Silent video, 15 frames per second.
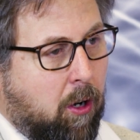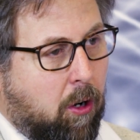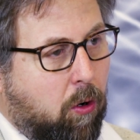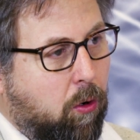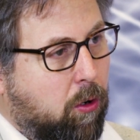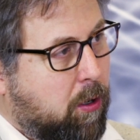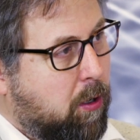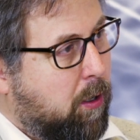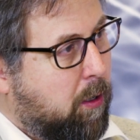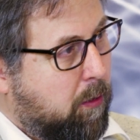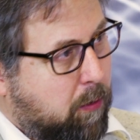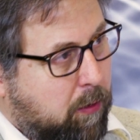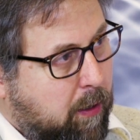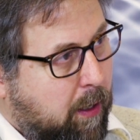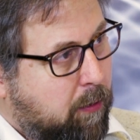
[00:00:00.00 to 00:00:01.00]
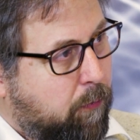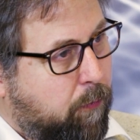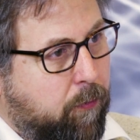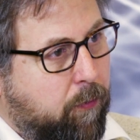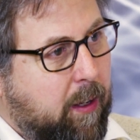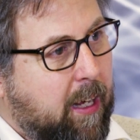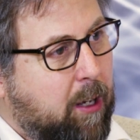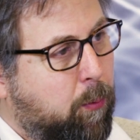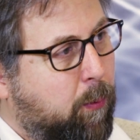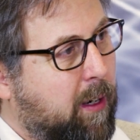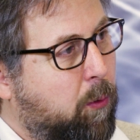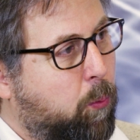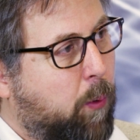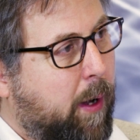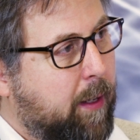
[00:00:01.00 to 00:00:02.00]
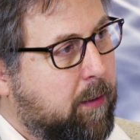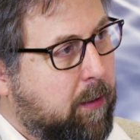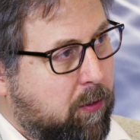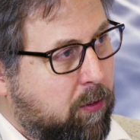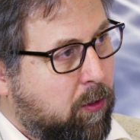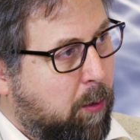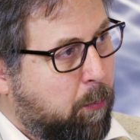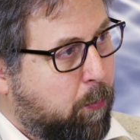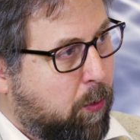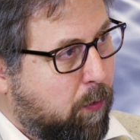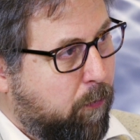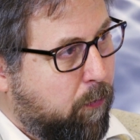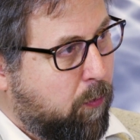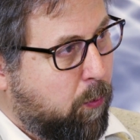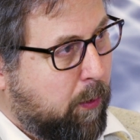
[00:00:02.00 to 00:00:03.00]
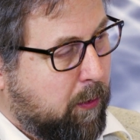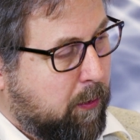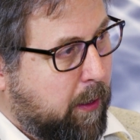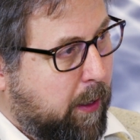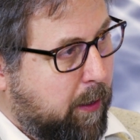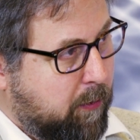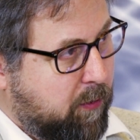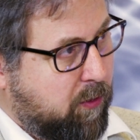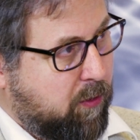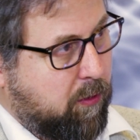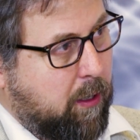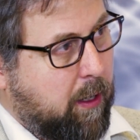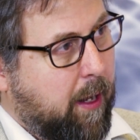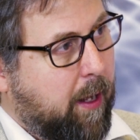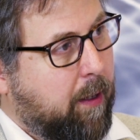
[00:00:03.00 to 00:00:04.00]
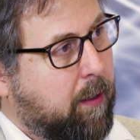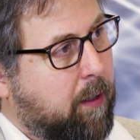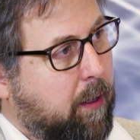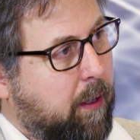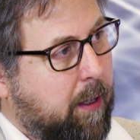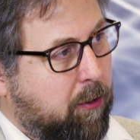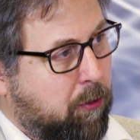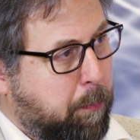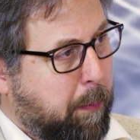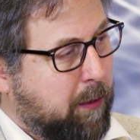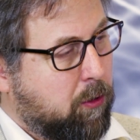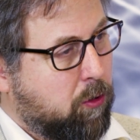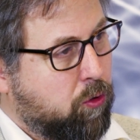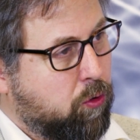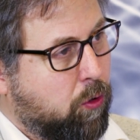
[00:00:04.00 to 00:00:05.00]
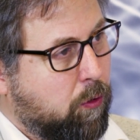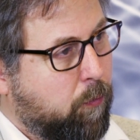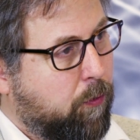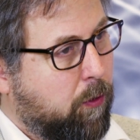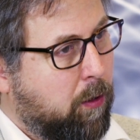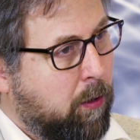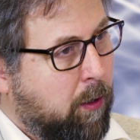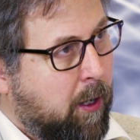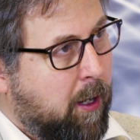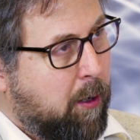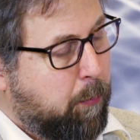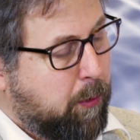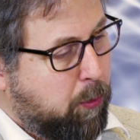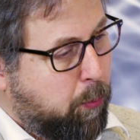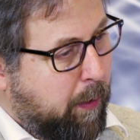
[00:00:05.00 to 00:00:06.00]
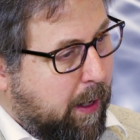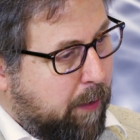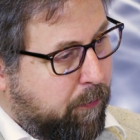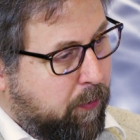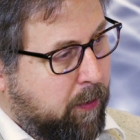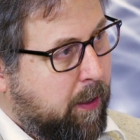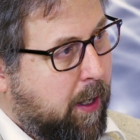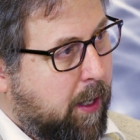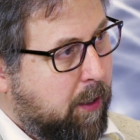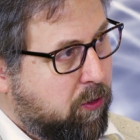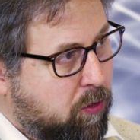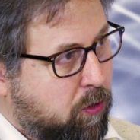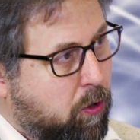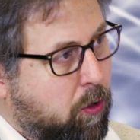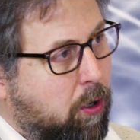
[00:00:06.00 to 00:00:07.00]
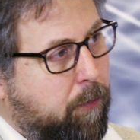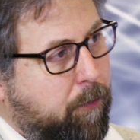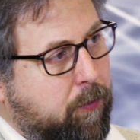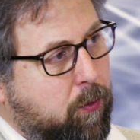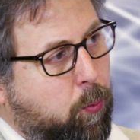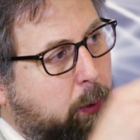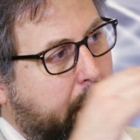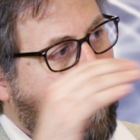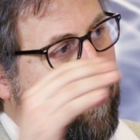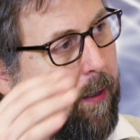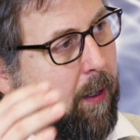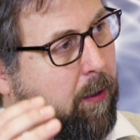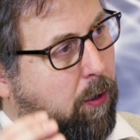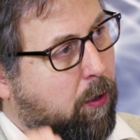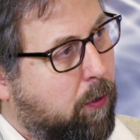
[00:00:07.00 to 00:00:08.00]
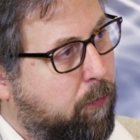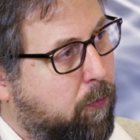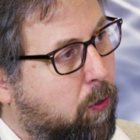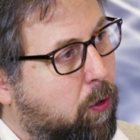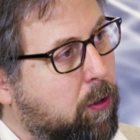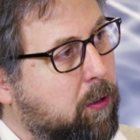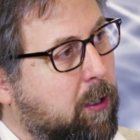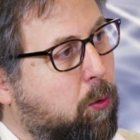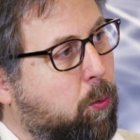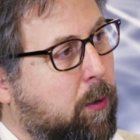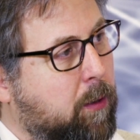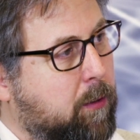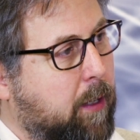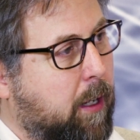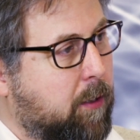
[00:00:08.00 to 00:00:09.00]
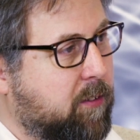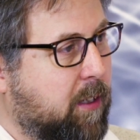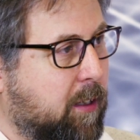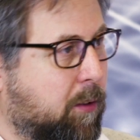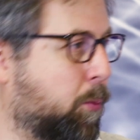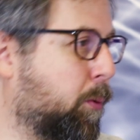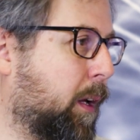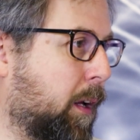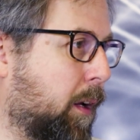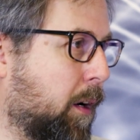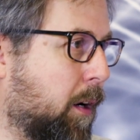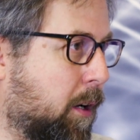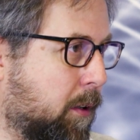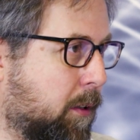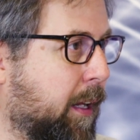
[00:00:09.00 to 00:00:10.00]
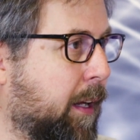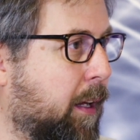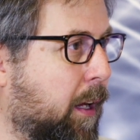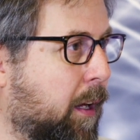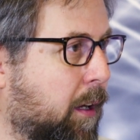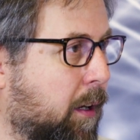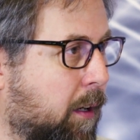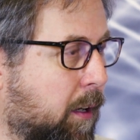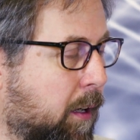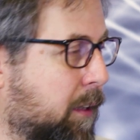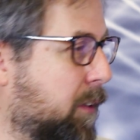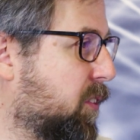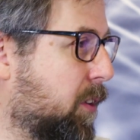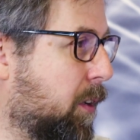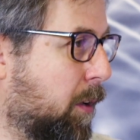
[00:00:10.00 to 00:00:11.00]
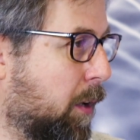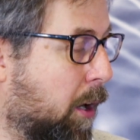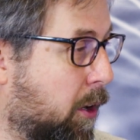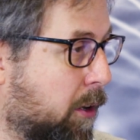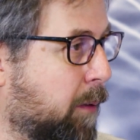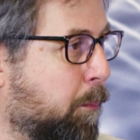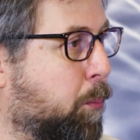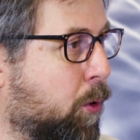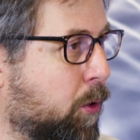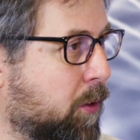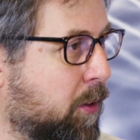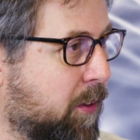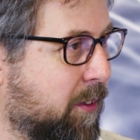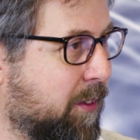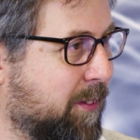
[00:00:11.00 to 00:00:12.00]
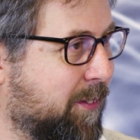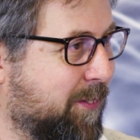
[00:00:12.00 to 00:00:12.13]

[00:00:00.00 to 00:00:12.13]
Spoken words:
or a kind of equally weighted number of quantiles like expected shortfall, but we have a nice curved weighting of all the quantiles that we are thinking are important.